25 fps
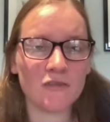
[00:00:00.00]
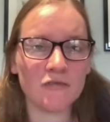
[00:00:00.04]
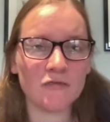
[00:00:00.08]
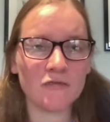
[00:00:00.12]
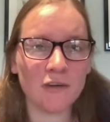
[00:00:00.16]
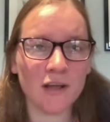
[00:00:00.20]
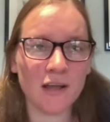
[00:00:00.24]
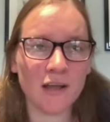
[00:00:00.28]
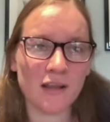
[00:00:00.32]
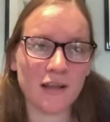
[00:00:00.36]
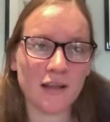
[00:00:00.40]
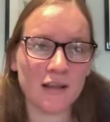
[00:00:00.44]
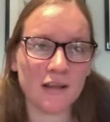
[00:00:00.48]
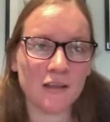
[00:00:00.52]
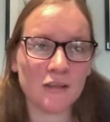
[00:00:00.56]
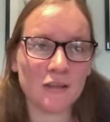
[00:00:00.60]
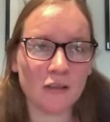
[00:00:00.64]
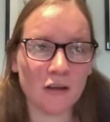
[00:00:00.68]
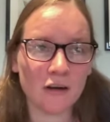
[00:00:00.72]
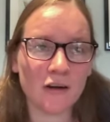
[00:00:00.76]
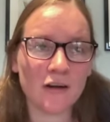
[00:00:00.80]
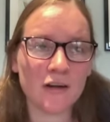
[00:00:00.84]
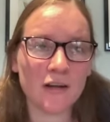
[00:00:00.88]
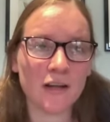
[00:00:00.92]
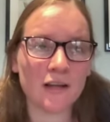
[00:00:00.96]
like
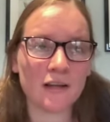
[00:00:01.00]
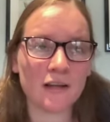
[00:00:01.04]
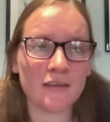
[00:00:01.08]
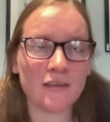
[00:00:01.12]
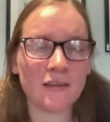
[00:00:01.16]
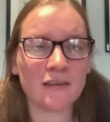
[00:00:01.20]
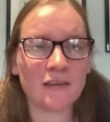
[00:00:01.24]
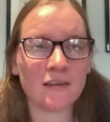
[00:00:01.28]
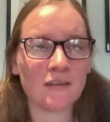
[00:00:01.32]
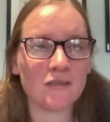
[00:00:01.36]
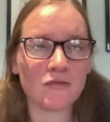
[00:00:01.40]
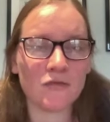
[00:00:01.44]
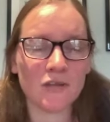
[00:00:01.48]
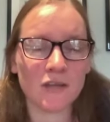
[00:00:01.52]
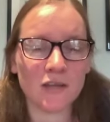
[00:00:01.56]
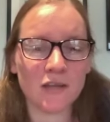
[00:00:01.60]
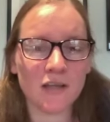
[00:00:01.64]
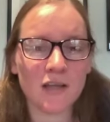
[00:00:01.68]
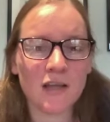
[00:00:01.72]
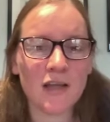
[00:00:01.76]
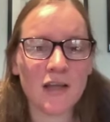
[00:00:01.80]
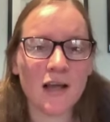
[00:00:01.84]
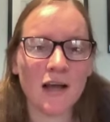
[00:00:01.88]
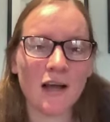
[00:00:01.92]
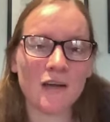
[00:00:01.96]
learning because I didn't
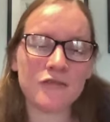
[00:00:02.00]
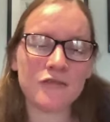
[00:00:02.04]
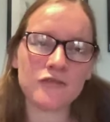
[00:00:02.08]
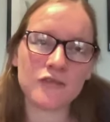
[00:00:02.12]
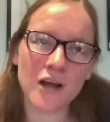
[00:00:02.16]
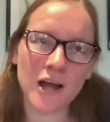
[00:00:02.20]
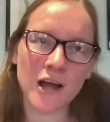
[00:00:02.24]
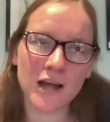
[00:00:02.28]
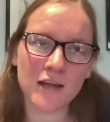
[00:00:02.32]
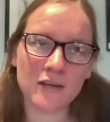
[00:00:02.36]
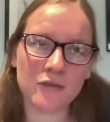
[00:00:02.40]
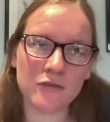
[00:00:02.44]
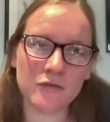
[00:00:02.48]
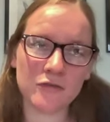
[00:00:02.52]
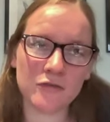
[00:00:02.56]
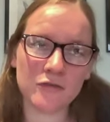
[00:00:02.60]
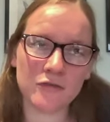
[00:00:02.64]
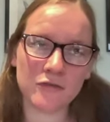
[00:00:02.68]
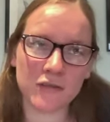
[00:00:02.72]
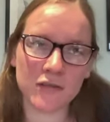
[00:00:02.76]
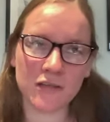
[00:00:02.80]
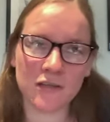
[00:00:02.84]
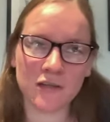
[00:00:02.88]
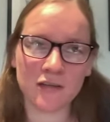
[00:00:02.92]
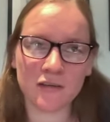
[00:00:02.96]
really. I've tried over
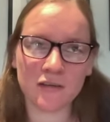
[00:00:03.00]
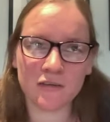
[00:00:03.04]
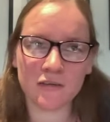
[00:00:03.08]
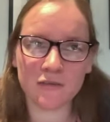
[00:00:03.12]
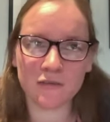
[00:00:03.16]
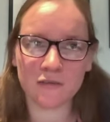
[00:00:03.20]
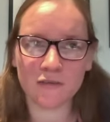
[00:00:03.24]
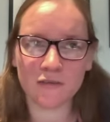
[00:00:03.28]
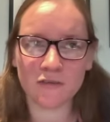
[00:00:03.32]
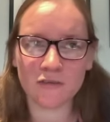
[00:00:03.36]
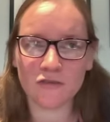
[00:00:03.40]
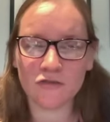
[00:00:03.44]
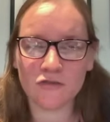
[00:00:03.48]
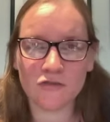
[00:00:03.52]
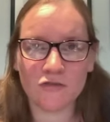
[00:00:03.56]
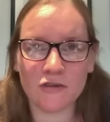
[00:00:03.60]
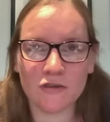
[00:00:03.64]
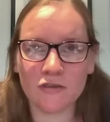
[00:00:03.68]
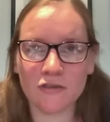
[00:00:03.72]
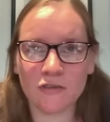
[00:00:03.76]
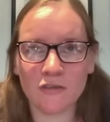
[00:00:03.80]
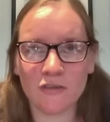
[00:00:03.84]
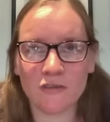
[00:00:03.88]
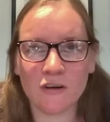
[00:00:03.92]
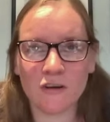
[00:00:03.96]
the years
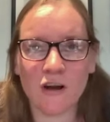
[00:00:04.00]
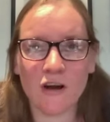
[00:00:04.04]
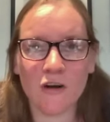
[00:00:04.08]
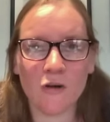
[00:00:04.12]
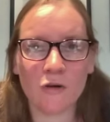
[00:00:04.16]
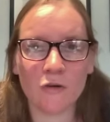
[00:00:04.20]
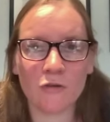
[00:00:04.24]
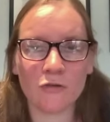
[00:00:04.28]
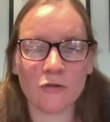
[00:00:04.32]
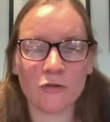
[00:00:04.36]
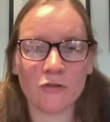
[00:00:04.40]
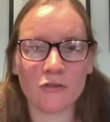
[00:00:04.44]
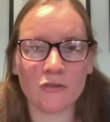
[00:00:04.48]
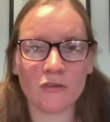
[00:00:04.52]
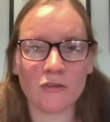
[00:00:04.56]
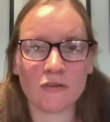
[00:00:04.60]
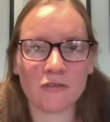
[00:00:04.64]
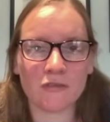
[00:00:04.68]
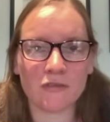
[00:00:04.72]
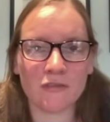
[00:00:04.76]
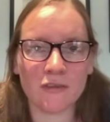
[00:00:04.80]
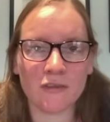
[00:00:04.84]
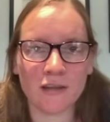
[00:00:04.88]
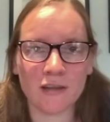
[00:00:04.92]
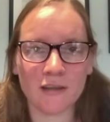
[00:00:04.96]
to start all sorts of
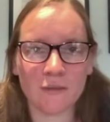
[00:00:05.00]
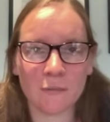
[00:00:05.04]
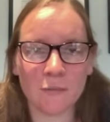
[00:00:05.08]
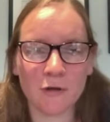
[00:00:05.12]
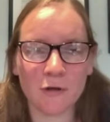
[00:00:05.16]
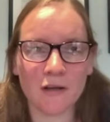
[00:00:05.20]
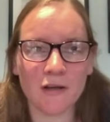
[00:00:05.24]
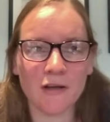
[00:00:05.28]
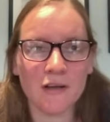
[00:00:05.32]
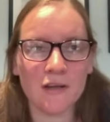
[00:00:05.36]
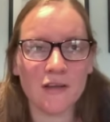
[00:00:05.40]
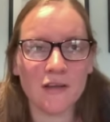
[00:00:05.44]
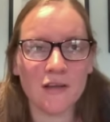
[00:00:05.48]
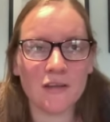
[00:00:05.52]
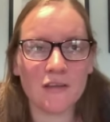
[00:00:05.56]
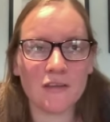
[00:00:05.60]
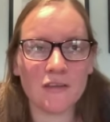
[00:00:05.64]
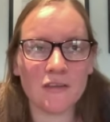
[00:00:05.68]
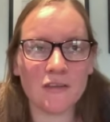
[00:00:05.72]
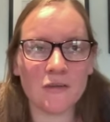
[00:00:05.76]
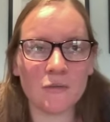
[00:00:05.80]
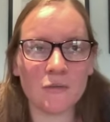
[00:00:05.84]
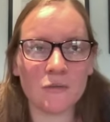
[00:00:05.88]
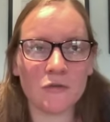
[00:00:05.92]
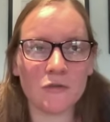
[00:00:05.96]
different things, but
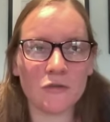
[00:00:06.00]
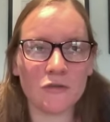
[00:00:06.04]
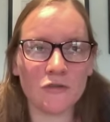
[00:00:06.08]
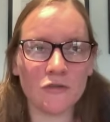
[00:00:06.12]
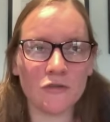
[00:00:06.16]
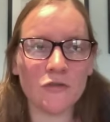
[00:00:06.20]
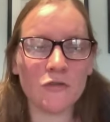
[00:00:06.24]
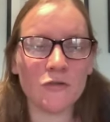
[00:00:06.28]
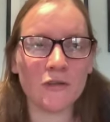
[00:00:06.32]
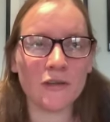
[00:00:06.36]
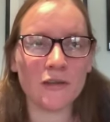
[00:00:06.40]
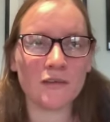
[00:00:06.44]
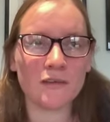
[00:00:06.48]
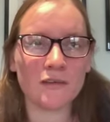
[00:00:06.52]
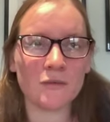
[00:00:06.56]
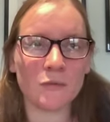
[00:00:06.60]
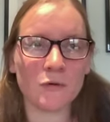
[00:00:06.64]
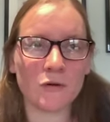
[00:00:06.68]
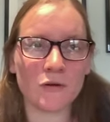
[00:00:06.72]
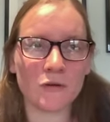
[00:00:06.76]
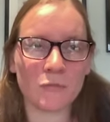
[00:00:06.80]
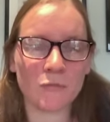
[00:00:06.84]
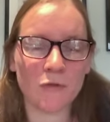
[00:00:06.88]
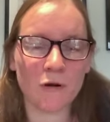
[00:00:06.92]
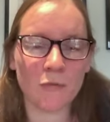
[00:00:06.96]
the two things
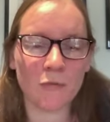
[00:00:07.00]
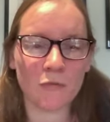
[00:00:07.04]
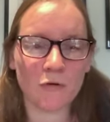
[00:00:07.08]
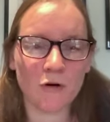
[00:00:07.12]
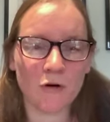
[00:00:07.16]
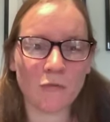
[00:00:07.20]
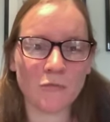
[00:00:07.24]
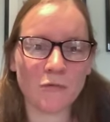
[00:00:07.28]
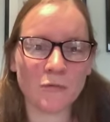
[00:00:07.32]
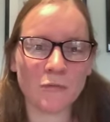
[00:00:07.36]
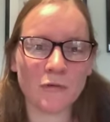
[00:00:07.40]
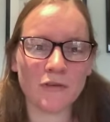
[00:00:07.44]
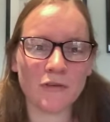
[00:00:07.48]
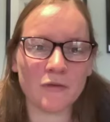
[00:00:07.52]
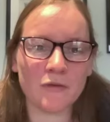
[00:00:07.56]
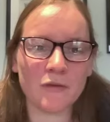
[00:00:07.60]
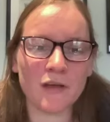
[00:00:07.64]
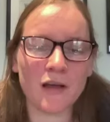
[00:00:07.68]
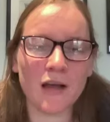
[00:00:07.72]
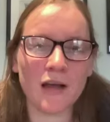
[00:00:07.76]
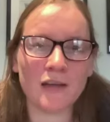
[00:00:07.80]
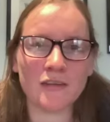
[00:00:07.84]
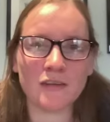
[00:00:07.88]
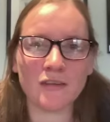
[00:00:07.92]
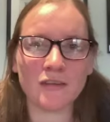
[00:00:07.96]
were a problem is
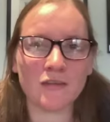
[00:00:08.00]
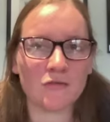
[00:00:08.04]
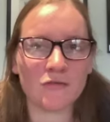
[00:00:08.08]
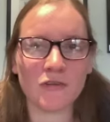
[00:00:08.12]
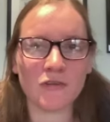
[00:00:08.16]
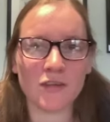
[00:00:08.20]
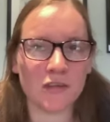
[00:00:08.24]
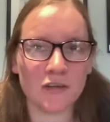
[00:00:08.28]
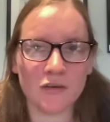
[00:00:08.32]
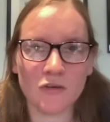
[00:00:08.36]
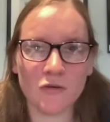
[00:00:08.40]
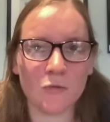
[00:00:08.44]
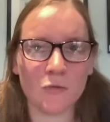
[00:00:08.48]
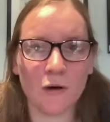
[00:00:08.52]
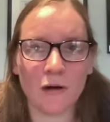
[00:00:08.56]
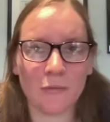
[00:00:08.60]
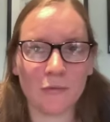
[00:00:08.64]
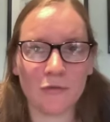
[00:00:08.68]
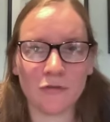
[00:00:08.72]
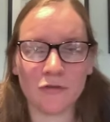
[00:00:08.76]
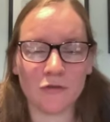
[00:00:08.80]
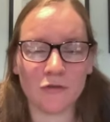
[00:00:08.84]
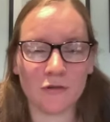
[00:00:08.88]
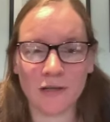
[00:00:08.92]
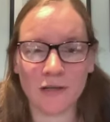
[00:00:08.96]
that I didn't really know what I
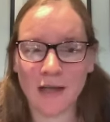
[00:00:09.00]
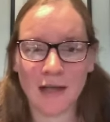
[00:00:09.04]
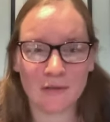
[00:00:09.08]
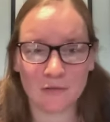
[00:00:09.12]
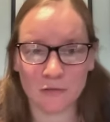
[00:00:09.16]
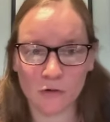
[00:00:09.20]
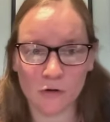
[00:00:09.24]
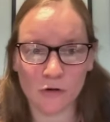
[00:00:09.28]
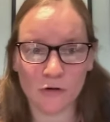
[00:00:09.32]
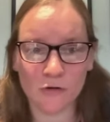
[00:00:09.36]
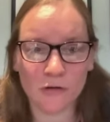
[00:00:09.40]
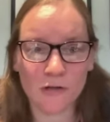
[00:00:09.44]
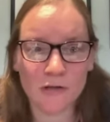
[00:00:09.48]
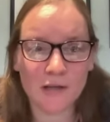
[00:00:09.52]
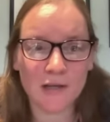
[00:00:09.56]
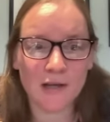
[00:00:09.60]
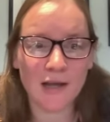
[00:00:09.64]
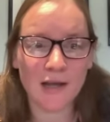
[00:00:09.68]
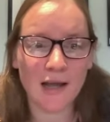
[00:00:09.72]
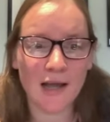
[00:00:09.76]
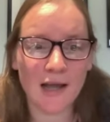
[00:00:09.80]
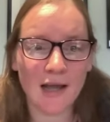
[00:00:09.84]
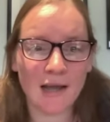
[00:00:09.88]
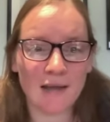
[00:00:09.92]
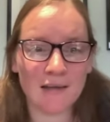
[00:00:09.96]
was doing at all,
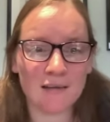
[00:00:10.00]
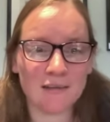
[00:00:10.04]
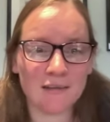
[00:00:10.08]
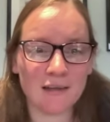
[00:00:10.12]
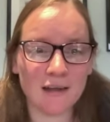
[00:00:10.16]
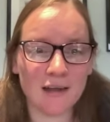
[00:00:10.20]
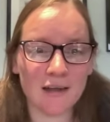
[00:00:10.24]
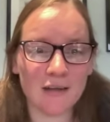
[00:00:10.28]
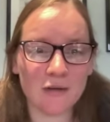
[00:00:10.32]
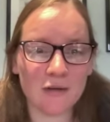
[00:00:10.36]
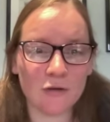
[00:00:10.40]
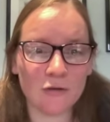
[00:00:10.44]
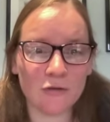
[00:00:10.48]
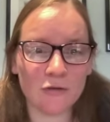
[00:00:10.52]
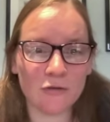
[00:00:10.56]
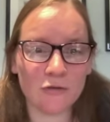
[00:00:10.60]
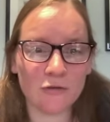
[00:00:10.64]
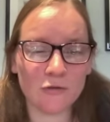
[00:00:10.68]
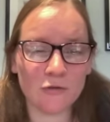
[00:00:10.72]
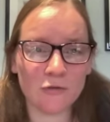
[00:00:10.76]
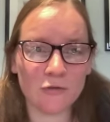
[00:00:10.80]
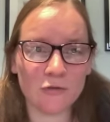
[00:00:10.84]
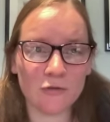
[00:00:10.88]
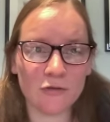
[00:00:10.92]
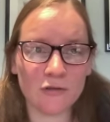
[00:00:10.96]
and I
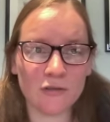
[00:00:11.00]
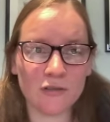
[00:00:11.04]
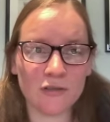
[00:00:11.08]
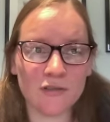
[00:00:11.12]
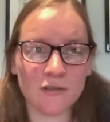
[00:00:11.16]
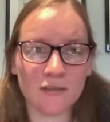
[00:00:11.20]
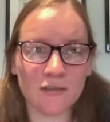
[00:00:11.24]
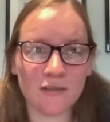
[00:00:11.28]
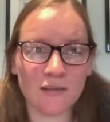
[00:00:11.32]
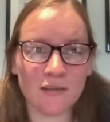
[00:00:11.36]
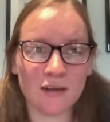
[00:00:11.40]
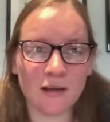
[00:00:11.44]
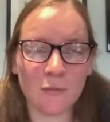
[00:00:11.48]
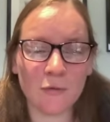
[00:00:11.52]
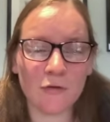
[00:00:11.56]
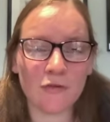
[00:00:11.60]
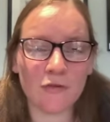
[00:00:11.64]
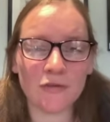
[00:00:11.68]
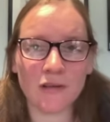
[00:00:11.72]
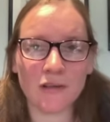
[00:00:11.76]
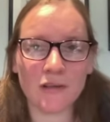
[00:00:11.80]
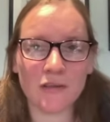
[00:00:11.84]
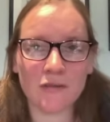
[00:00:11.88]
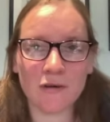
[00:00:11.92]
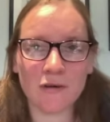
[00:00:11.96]
also didn't. I
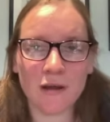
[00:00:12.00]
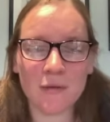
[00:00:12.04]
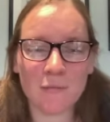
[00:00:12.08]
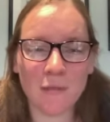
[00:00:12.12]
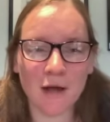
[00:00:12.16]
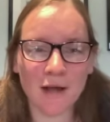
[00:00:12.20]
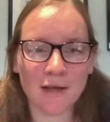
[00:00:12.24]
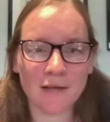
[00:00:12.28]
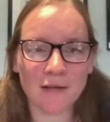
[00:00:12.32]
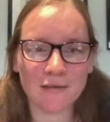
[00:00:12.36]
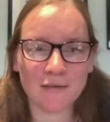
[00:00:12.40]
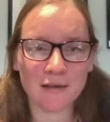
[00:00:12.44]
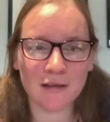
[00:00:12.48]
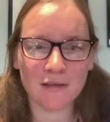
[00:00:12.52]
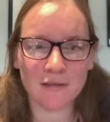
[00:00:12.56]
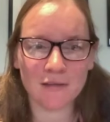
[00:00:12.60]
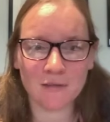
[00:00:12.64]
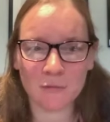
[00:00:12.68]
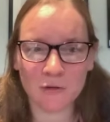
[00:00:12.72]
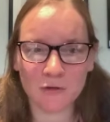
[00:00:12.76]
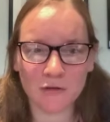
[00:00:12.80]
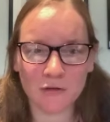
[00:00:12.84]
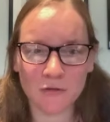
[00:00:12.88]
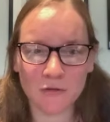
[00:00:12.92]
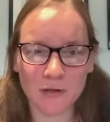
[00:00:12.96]
wasn't in the right mindset
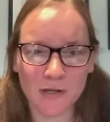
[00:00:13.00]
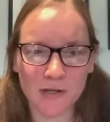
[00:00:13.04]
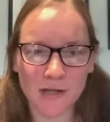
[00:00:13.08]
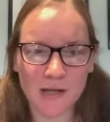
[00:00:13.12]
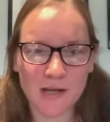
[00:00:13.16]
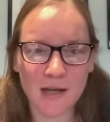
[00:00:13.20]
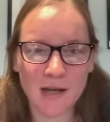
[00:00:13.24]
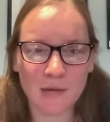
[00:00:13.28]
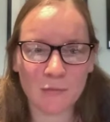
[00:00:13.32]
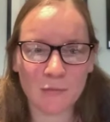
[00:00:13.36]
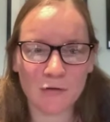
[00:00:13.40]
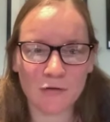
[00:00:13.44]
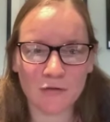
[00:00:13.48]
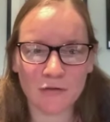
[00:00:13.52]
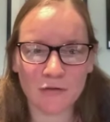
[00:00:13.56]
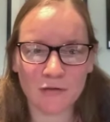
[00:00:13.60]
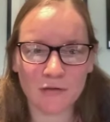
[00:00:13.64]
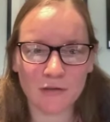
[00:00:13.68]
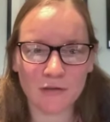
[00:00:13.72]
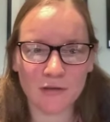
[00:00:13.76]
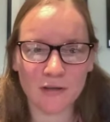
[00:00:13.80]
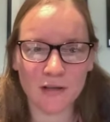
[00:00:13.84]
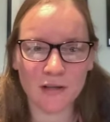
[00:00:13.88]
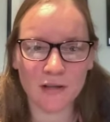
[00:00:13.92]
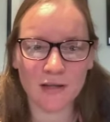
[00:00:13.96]
to be doing it. I
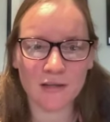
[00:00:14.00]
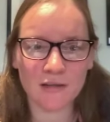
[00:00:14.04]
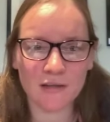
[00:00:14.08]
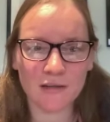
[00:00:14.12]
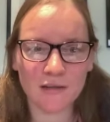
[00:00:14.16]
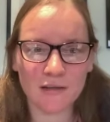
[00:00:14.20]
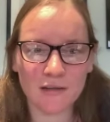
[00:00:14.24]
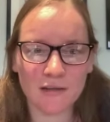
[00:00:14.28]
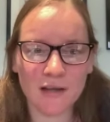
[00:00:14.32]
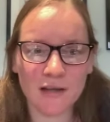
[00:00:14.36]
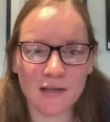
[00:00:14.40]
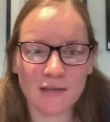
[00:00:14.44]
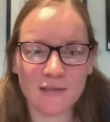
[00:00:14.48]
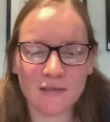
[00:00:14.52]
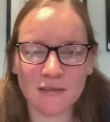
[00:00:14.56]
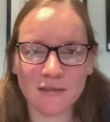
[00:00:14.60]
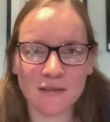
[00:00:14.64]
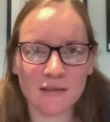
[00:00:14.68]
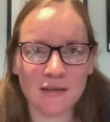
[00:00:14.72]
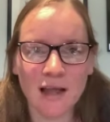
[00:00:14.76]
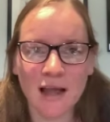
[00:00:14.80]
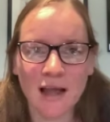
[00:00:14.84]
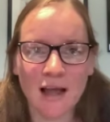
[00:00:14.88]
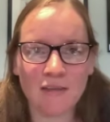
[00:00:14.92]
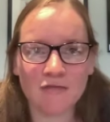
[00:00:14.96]
wasn't like I
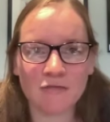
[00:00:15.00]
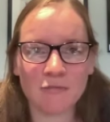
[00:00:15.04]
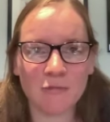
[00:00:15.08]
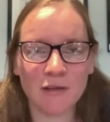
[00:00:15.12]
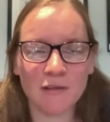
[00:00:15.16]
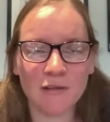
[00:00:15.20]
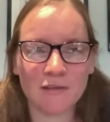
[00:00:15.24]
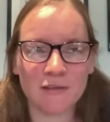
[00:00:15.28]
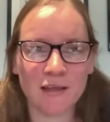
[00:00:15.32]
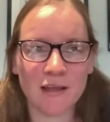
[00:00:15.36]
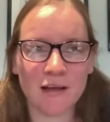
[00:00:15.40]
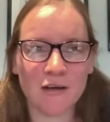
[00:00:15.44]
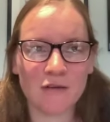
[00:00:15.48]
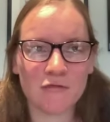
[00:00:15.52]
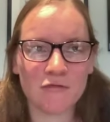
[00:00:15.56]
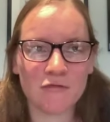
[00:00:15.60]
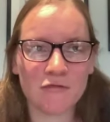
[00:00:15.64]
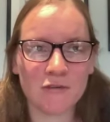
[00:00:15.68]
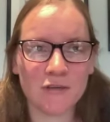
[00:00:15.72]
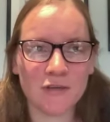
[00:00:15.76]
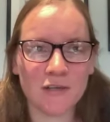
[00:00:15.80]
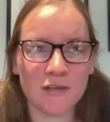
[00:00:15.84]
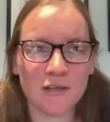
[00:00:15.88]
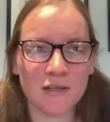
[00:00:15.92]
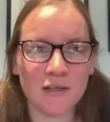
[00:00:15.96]
didn't have myself